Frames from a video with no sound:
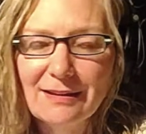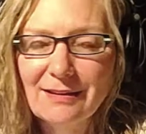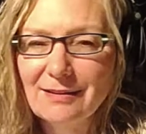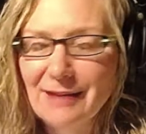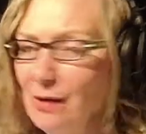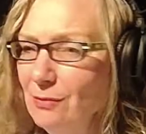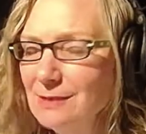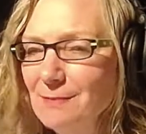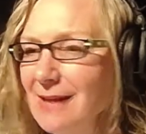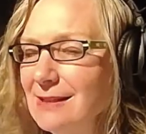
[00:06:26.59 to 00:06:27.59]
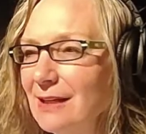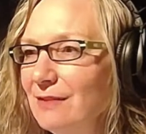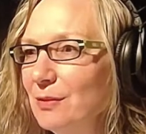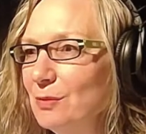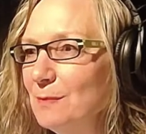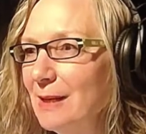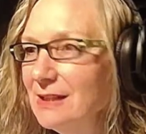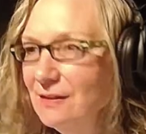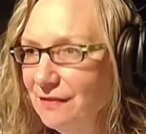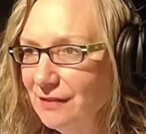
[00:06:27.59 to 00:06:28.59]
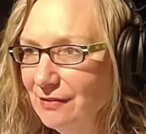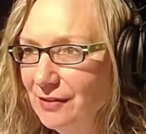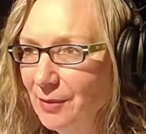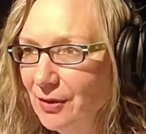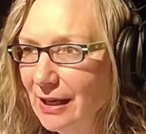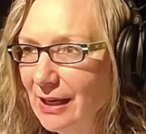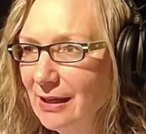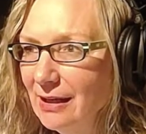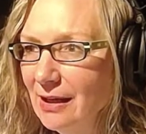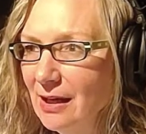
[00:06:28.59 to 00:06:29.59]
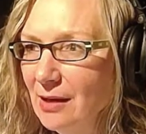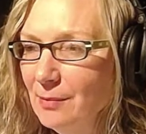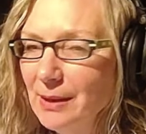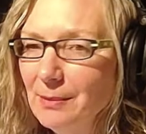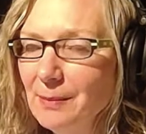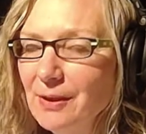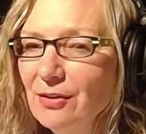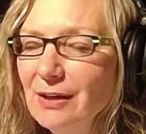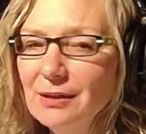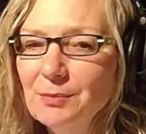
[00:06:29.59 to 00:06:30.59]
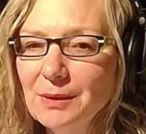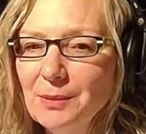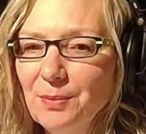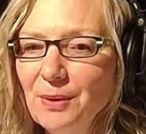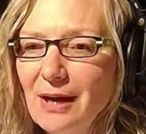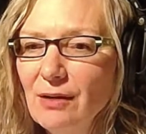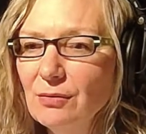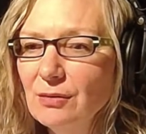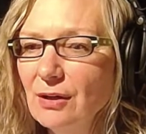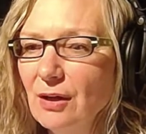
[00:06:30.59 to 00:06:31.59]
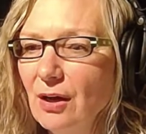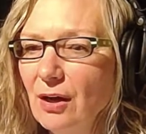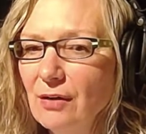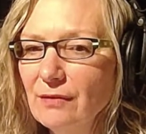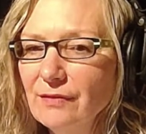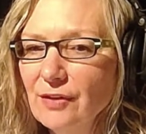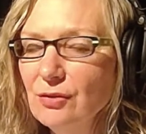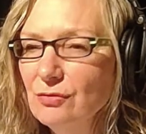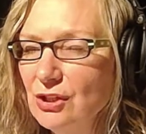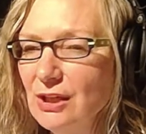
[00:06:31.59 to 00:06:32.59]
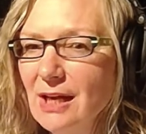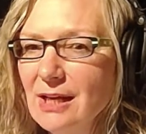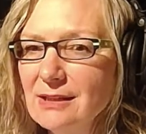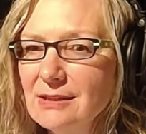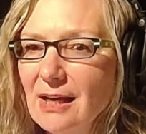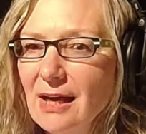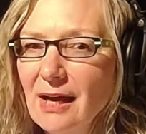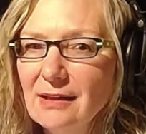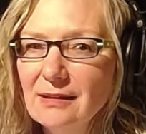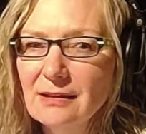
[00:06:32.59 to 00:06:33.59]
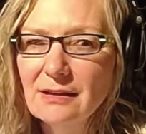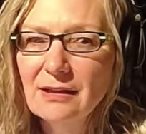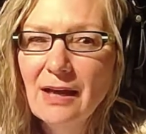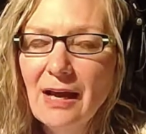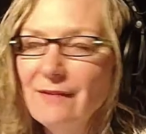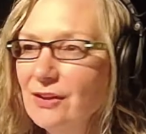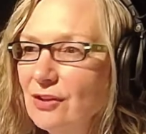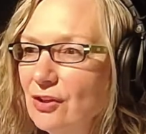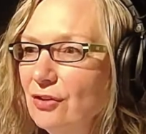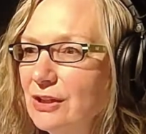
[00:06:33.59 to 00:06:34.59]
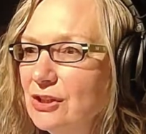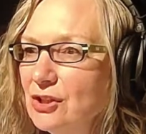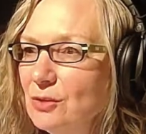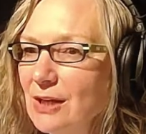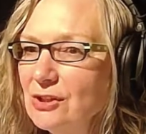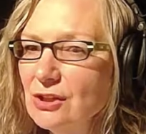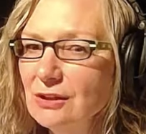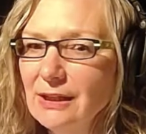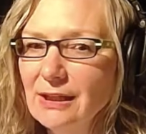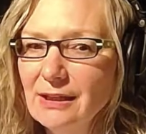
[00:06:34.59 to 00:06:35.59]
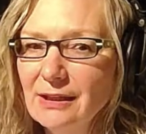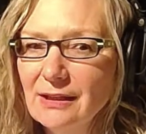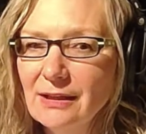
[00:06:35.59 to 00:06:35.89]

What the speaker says: that was massive. It was massive for everybody. But I'm incredibly proud of who she is and having the courage to actually